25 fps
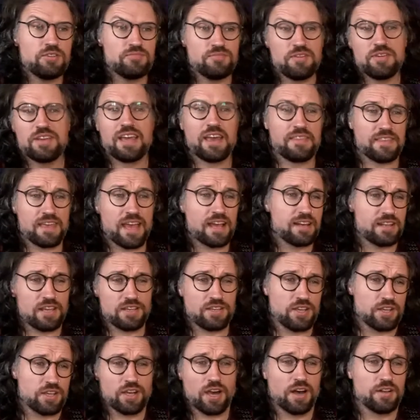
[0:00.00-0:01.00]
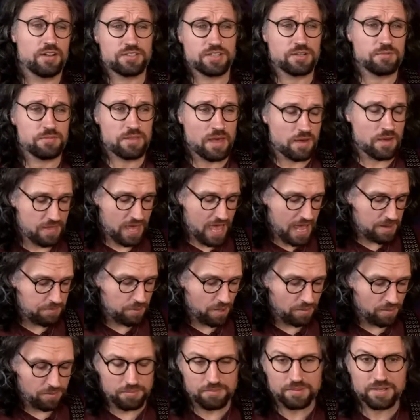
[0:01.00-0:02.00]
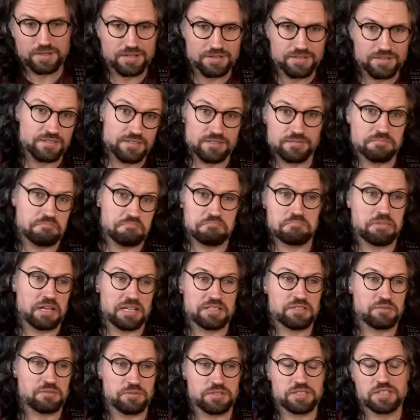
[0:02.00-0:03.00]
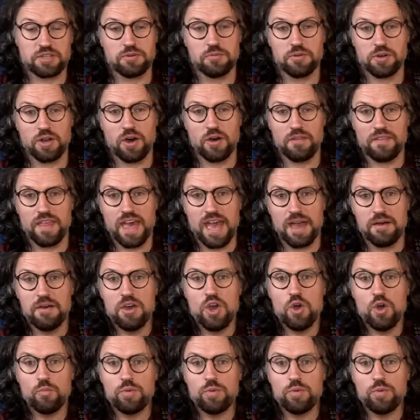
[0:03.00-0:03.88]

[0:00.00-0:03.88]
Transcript: You get the idea, you can't do it without the head bobble, because that's what's going on there.